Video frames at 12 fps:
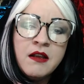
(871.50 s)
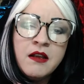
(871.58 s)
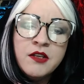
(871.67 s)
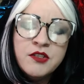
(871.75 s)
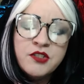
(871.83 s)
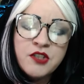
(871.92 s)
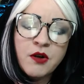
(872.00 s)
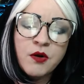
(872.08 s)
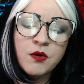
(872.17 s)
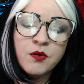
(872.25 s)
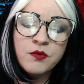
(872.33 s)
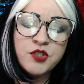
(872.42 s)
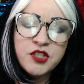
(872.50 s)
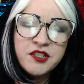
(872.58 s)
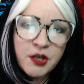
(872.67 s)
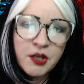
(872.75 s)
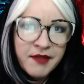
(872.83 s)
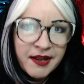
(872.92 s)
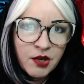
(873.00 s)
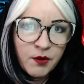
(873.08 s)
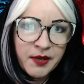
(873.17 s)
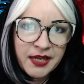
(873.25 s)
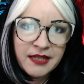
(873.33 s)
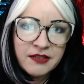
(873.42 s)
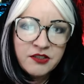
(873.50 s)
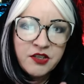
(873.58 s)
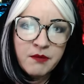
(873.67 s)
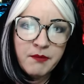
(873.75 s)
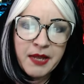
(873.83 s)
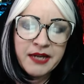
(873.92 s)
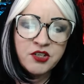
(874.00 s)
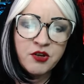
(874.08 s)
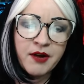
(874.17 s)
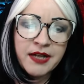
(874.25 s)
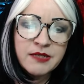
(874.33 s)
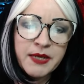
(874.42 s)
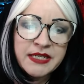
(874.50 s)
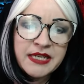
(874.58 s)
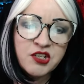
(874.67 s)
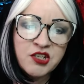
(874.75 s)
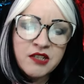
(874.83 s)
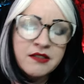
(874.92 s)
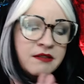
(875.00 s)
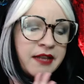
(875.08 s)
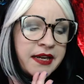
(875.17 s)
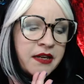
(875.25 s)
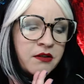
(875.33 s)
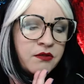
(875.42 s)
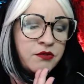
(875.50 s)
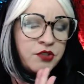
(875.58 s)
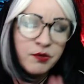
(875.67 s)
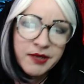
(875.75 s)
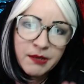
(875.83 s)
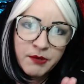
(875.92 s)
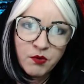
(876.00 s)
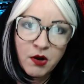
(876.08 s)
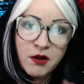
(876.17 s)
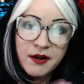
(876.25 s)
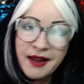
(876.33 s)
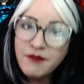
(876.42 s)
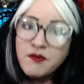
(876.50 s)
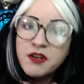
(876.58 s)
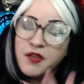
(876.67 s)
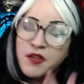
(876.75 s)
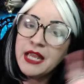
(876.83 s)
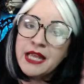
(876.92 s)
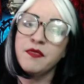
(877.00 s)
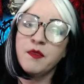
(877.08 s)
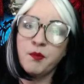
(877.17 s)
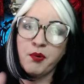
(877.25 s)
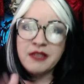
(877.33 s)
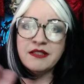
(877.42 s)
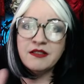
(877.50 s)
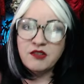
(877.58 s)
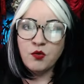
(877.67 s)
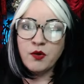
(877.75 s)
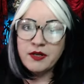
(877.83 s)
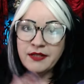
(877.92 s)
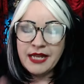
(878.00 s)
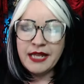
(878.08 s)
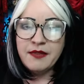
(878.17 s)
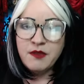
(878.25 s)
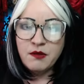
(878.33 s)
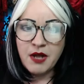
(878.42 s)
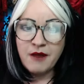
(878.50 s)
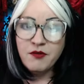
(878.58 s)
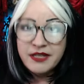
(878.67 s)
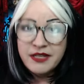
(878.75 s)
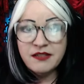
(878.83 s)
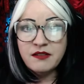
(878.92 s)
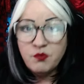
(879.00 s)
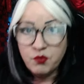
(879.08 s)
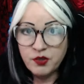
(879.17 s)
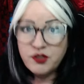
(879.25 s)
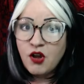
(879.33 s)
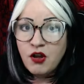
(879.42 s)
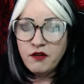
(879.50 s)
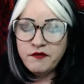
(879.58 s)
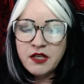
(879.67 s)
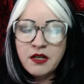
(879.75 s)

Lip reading: So just know that going in so you can manage your expectations. Like, don't get me wrong, everything in the present story, like in the novel, is resolved.